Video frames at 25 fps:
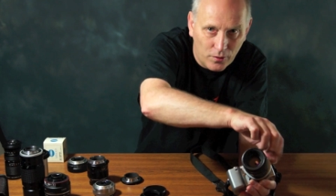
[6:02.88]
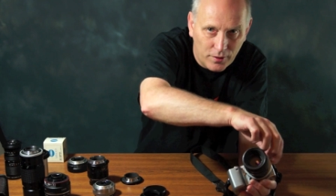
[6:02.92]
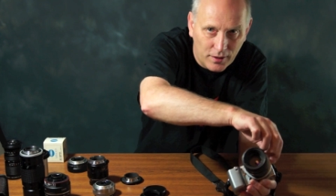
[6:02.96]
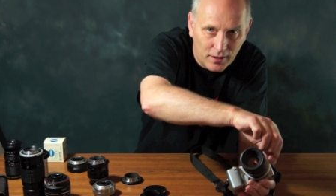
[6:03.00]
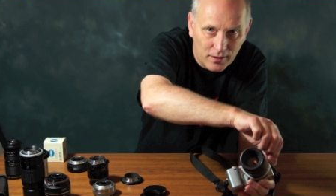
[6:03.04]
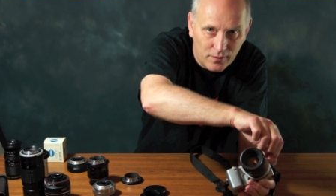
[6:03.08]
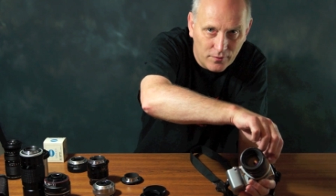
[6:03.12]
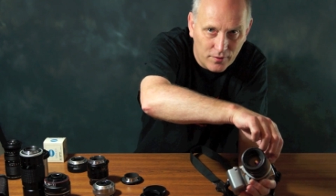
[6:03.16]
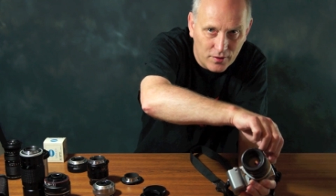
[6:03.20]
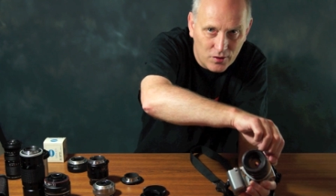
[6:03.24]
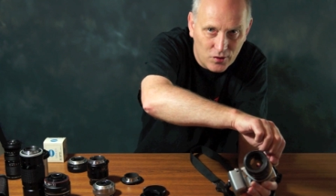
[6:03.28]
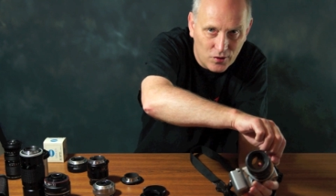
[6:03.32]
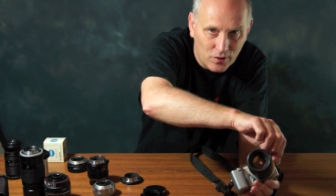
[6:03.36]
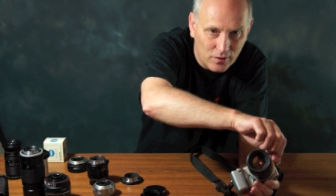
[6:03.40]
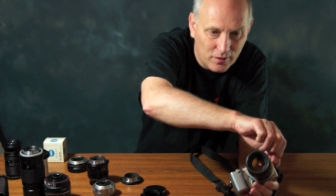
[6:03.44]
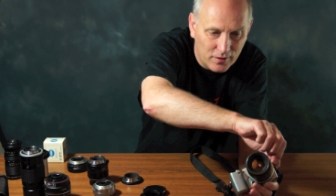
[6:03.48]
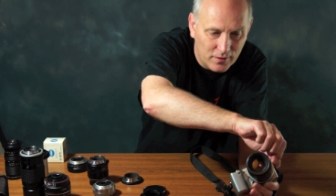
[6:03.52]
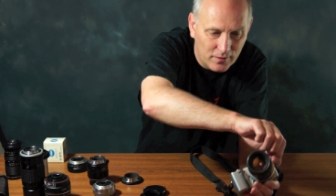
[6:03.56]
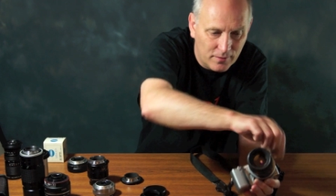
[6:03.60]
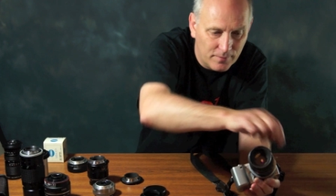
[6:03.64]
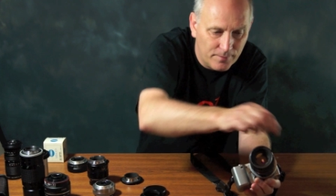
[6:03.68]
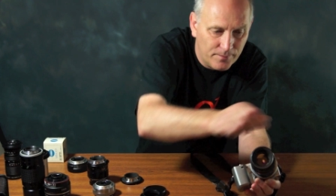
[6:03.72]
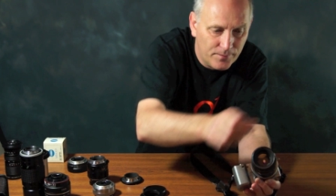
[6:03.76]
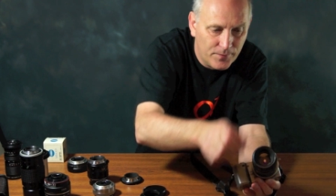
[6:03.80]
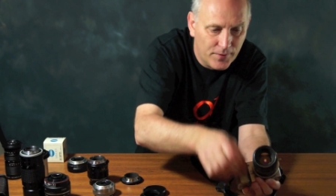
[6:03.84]
not how they
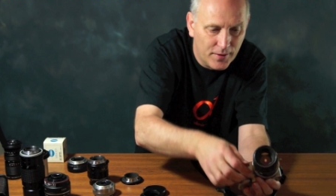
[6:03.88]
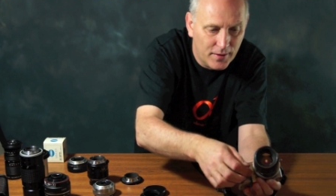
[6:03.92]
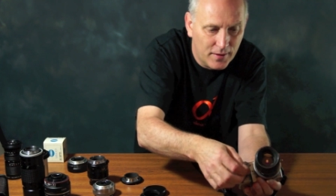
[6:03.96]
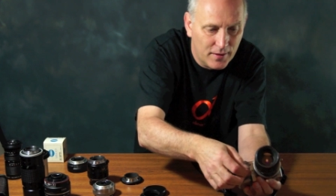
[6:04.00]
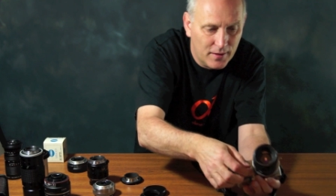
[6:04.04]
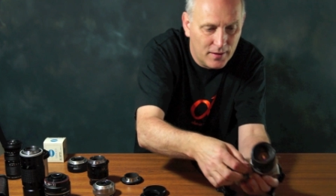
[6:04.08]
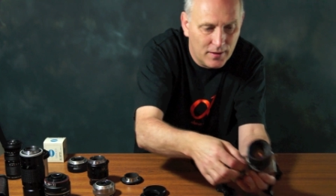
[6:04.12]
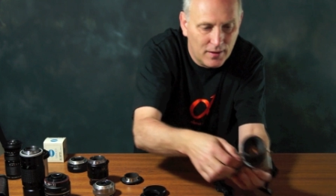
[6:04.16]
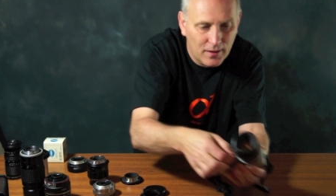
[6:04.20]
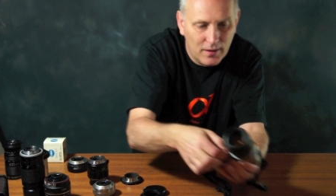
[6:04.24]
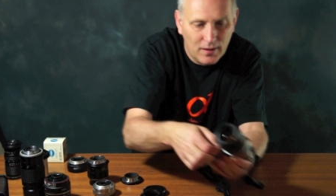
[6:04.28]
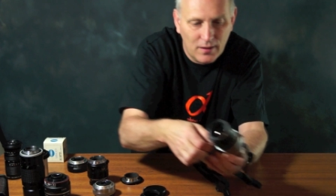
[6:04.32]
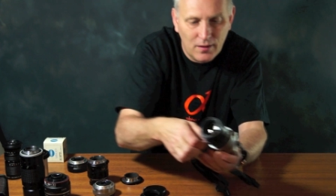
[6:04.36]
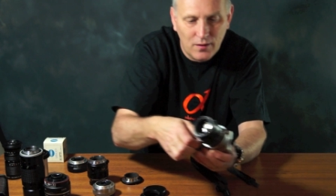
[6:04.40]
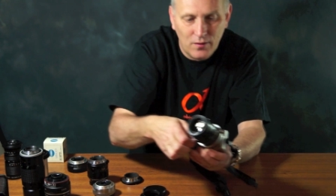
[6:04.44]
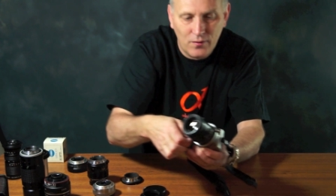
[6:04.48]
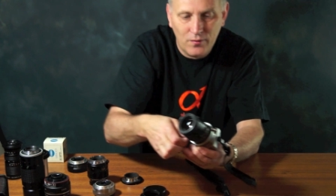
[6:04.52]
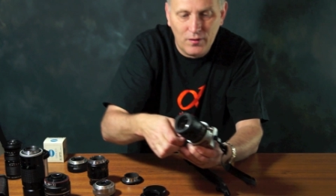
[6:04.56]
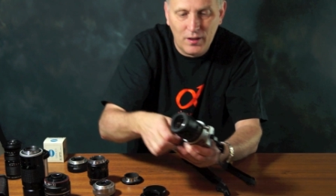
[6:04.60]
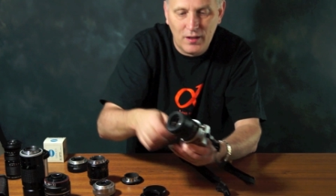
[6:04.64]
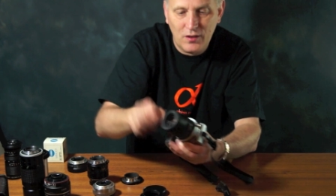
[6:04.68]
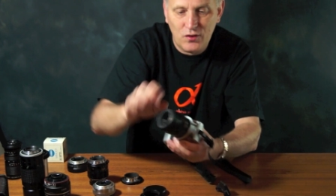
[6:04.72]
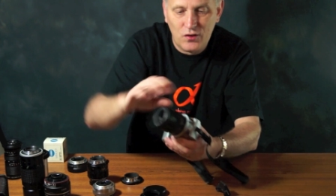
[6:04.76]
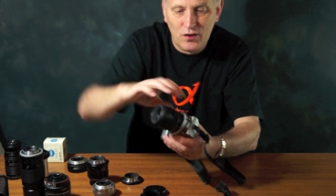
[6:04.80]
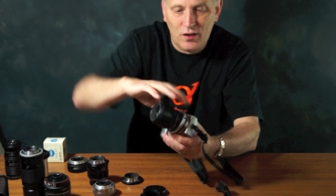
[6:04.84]
tighten.
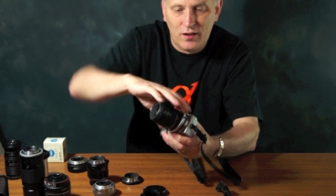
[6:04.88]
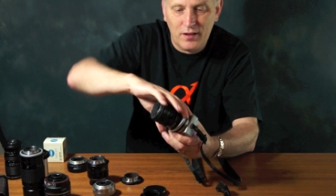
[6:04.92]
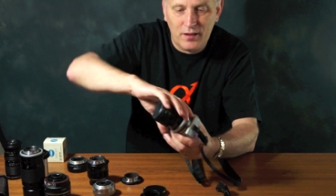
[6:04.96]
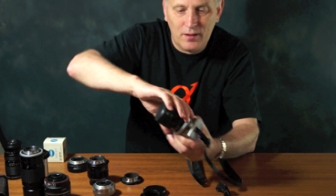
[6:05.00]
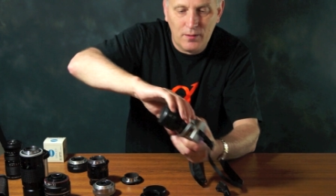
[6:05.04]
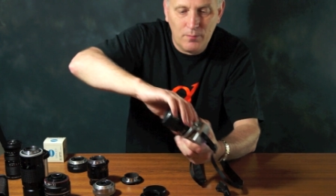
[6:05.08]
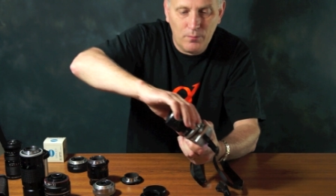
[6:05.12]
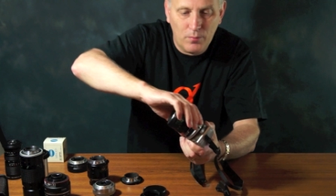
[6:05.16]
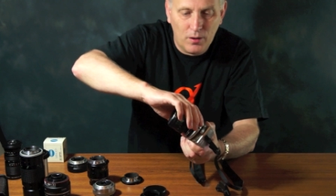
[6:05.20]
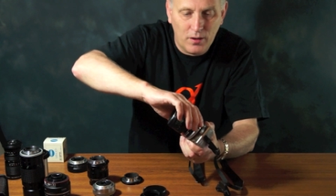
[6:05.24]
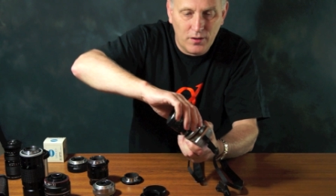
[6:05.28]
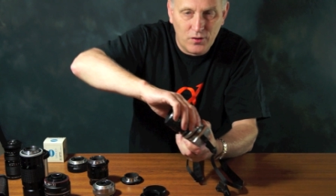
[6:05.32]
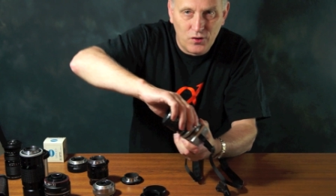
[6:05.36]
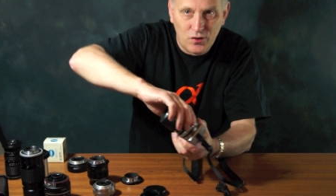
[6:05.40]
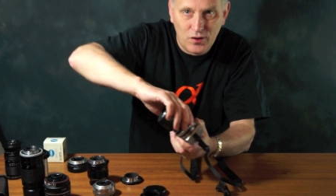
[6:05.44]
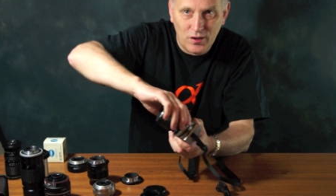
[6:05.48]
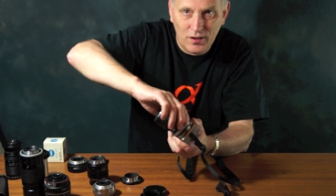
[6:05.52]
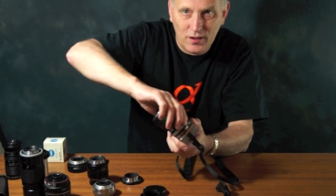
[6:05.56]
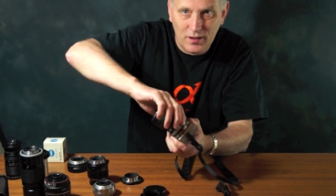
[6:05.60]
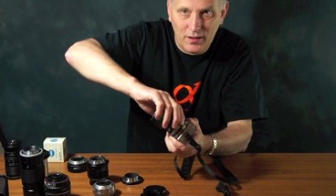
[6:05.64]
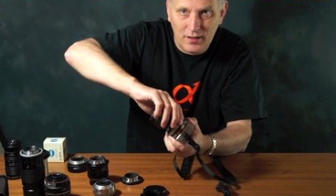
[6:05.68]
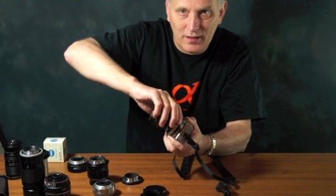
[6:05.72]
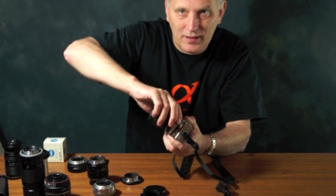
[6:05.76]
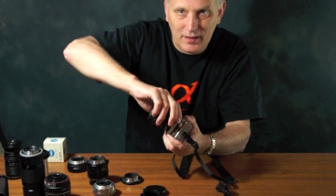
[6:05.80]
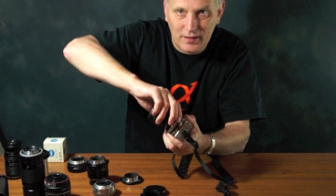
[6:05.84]
They tighten by
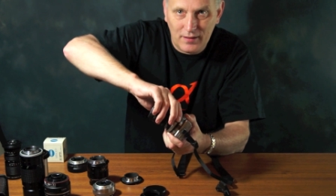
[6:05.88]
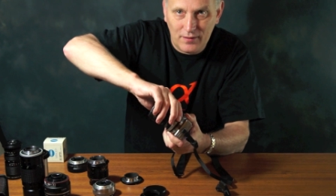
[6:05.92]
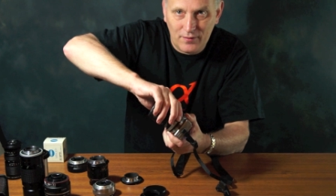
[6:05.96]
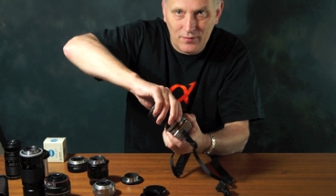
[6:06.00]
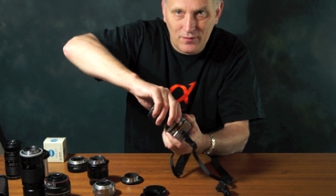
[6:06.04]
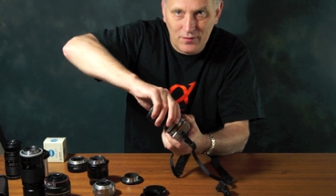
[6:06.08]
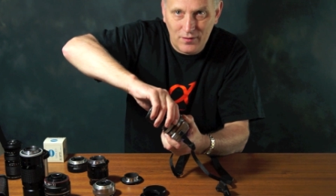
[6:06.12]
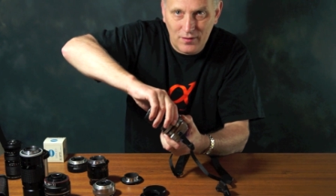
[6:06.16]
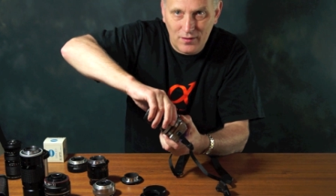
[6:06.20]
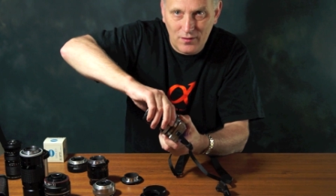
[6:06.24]
turning